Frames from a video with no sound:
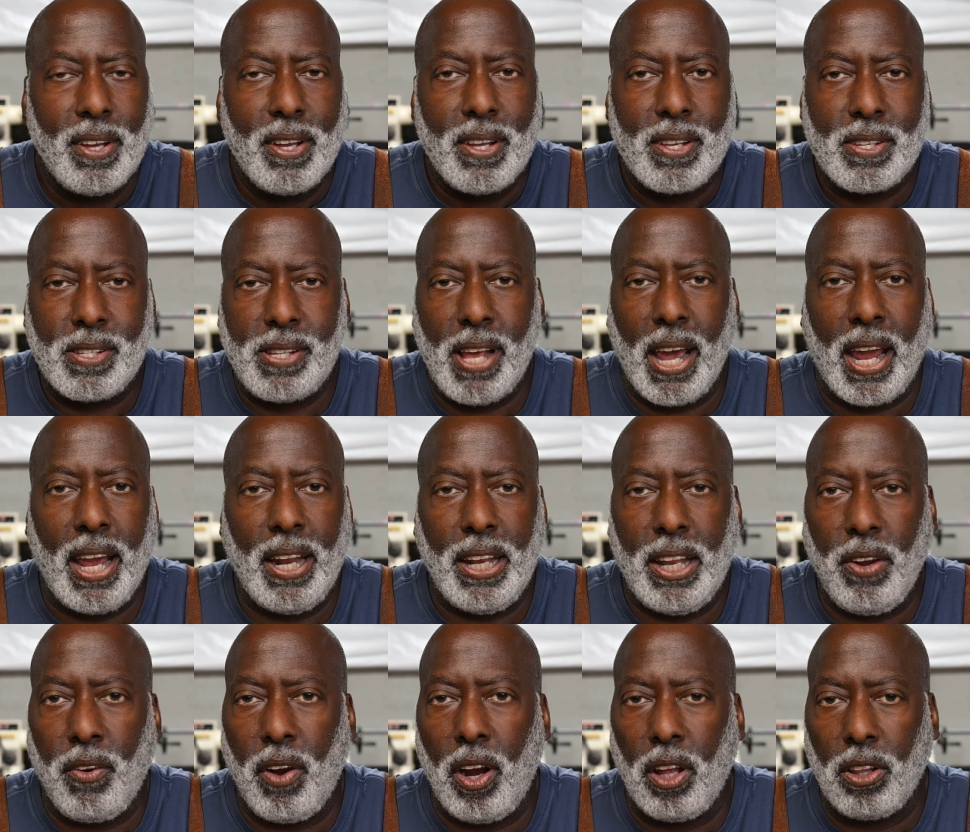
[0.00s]

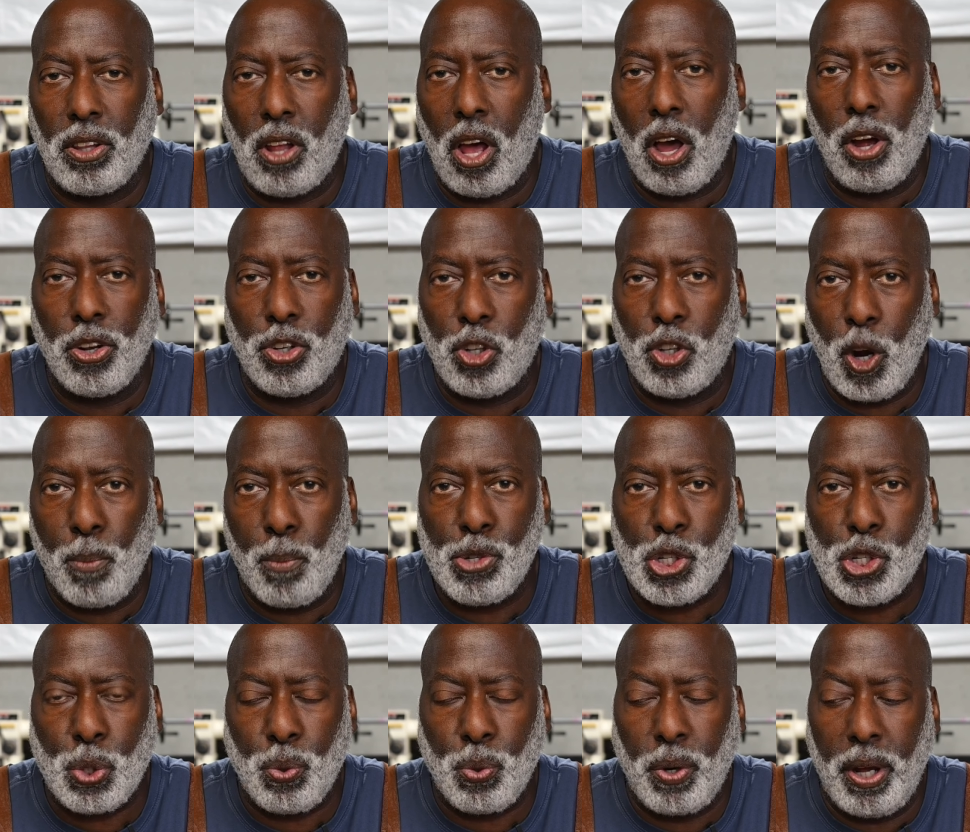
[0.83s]
secondary
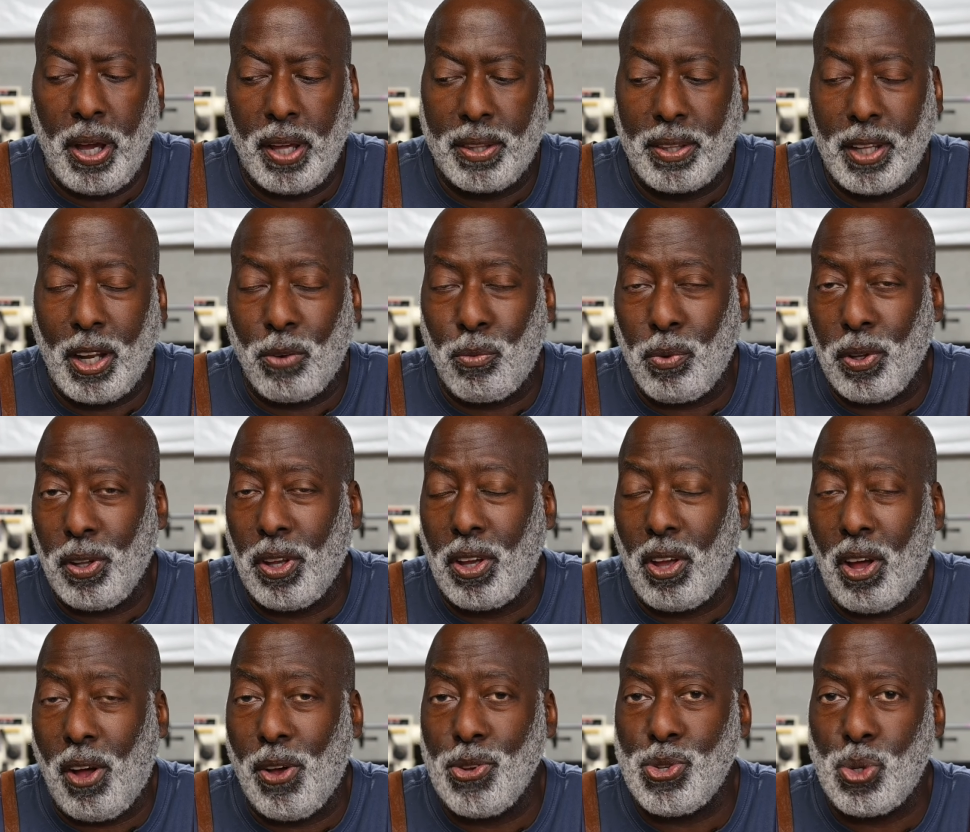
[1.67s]
long-term strength and
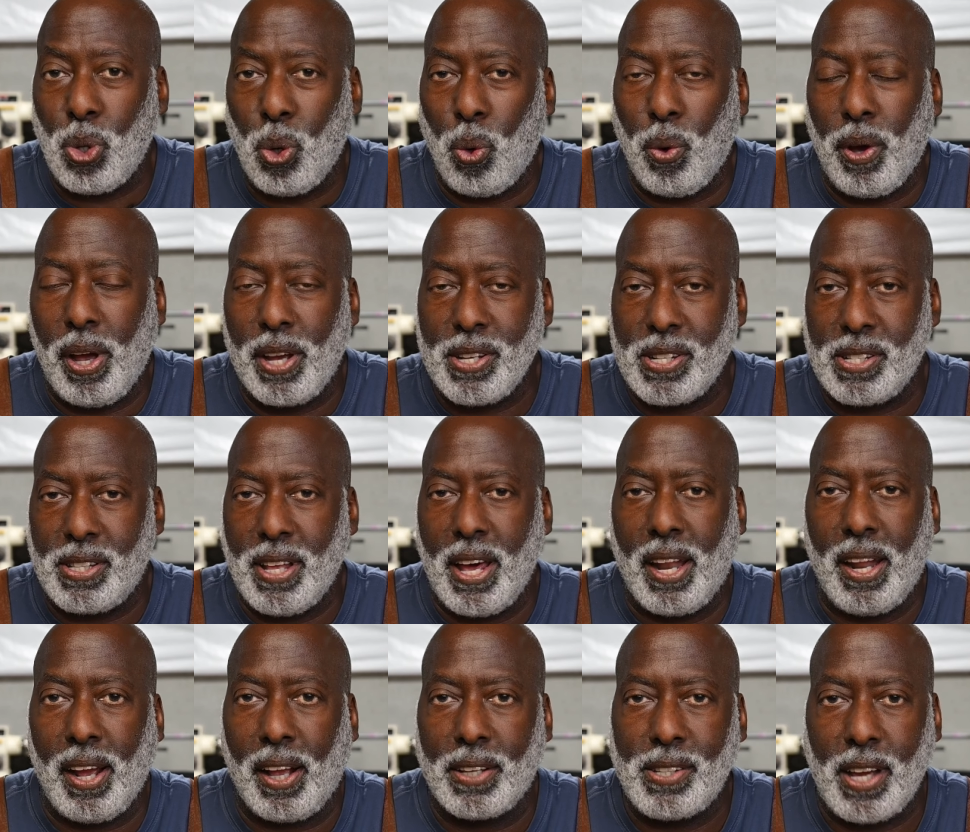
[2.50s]
really also
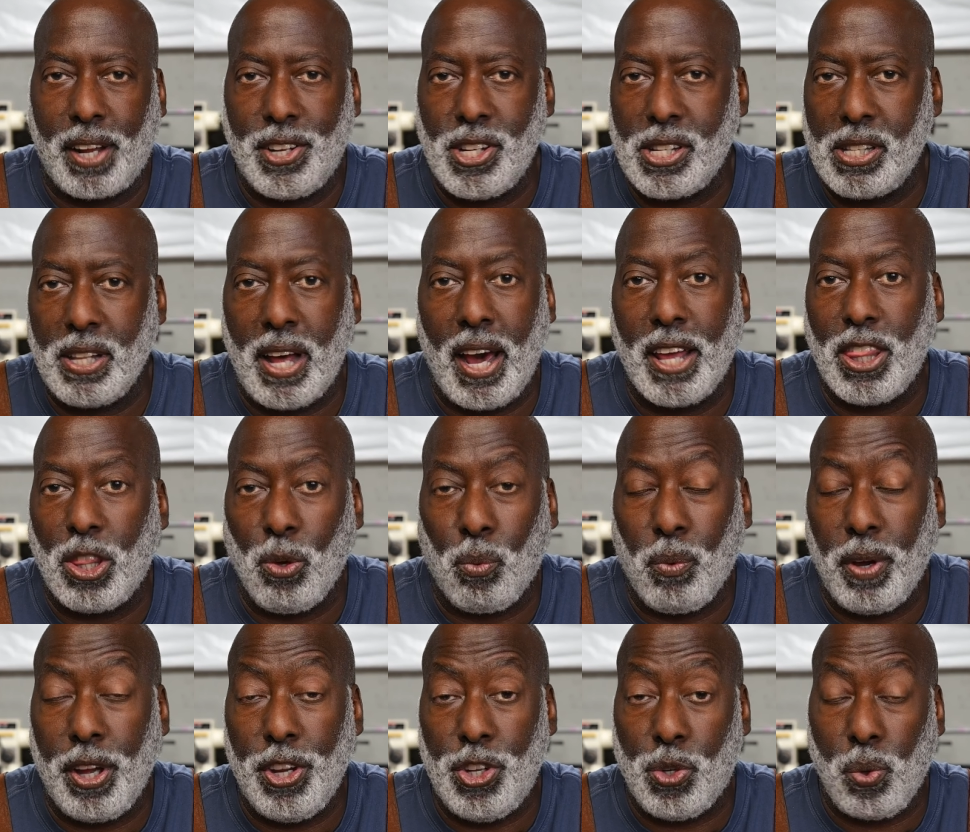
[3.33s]
aesthetics. I just like the
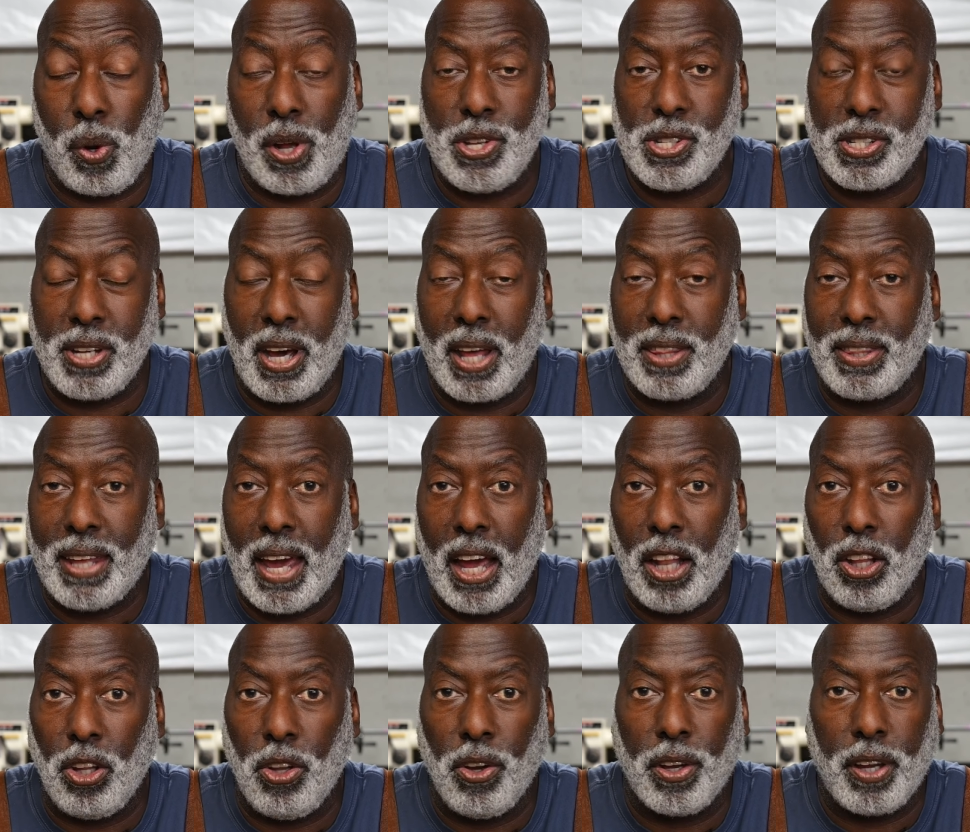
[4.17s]
way joints like
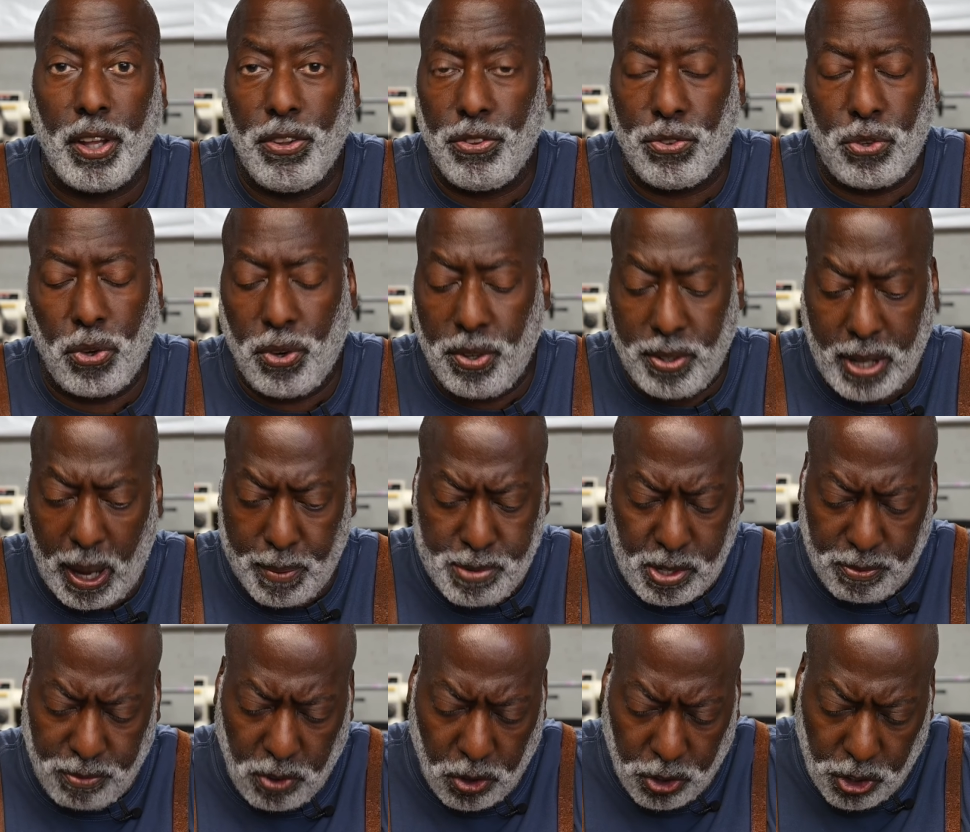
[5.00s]
that look in certain
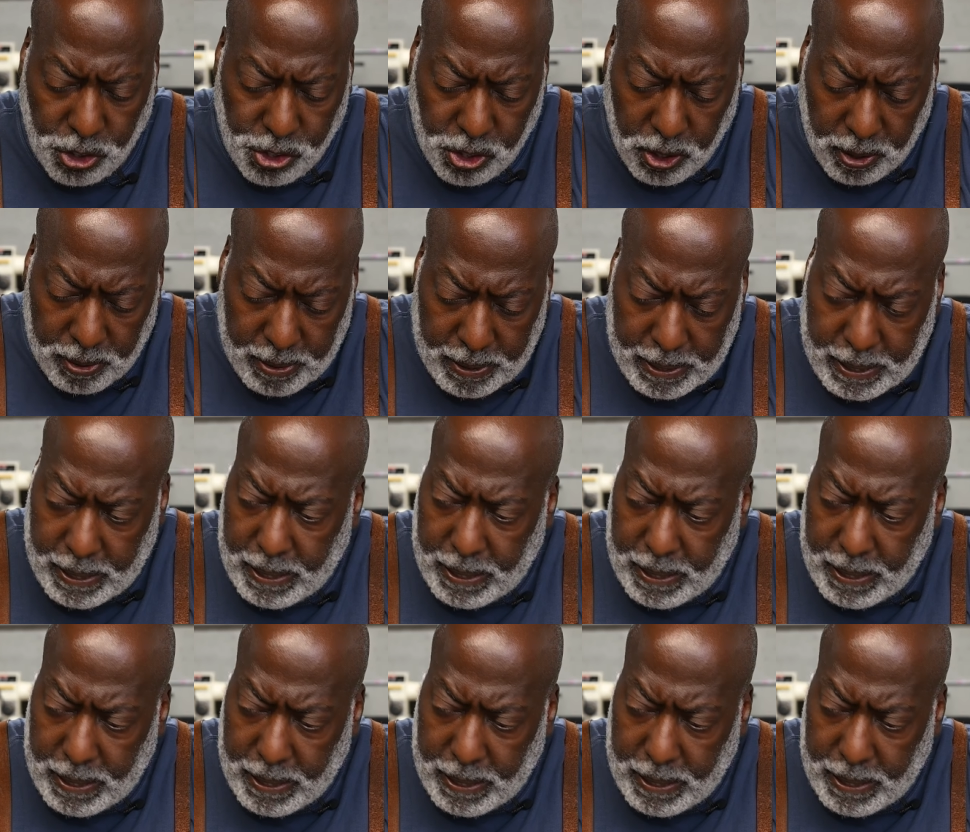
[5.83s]
types of furniture.